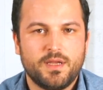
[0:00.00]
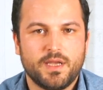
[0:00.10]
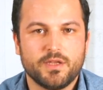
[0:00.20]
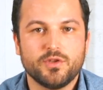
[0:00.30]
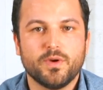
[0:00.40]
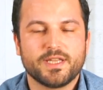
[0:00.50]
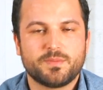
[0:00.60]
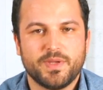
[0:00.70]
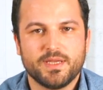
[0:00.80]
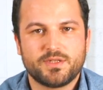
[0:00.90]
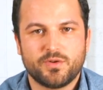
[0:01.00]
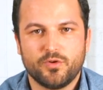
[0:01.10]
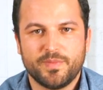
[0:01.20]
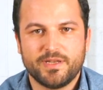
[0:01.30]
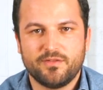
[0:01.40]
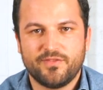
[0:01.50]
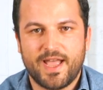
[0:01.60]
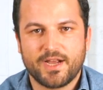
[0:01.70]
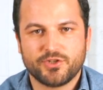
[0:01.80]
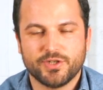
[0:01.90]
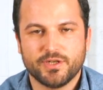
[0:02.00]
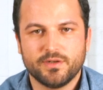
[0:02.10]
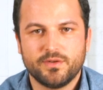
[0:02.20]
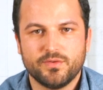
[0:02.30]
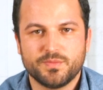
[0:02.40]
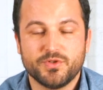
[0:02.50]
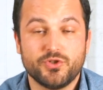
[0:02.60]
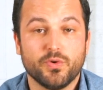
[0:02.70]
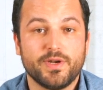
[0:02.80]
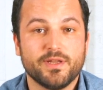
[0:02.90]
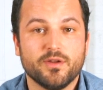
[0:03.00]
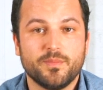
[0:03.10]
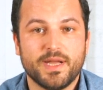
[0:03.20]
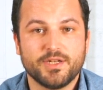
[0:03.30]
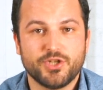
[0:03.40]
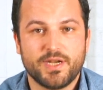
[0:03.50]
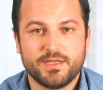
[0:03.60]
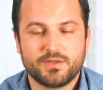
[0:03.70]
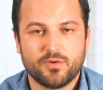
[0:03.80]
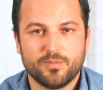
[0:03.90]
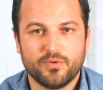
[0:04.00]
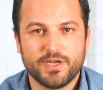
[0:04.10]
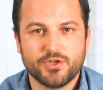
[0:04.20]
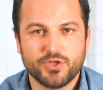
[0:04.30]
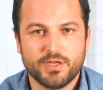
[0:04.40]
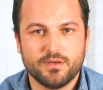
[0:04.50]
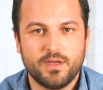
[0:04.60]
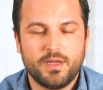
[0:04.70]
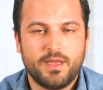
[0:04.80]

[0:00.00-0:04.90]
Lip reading: a US-based solar manufacturer whose majority owned by a Chinese corporation,